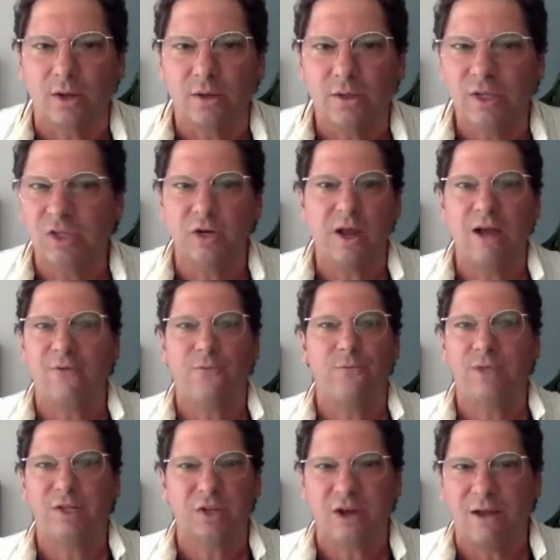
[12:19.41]
These are
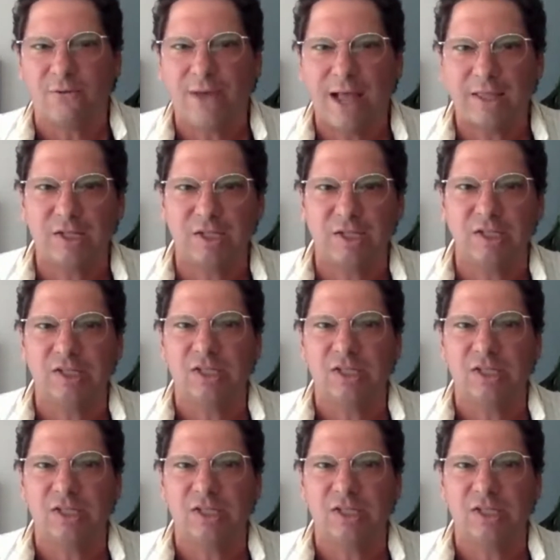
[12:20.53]
not fantasies.